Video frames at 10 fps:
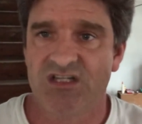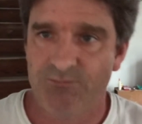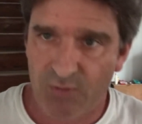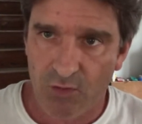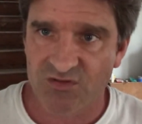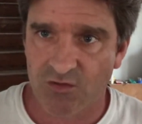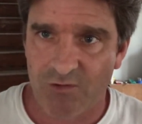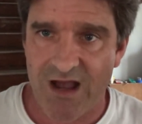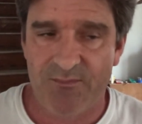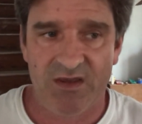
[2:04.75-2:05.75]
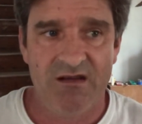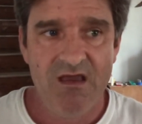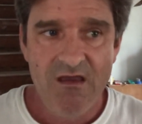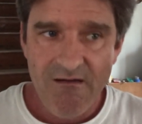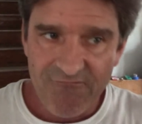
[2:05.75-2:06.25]
She pulls her weapon,
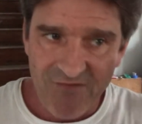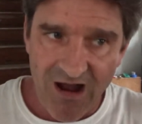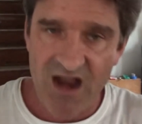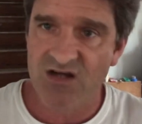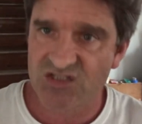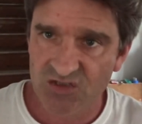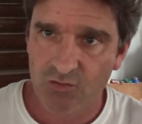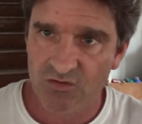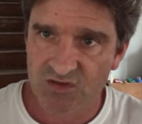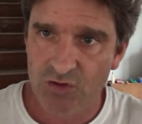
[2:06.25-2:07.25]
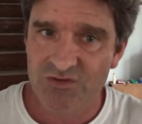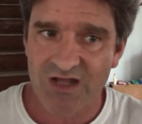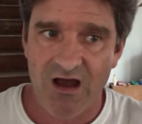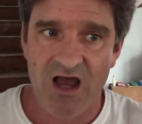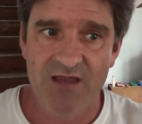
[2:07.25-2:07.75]
fires two
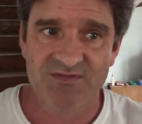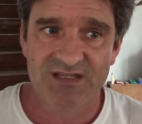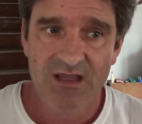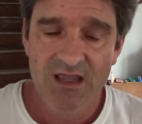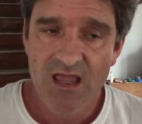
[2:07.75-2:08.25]
times,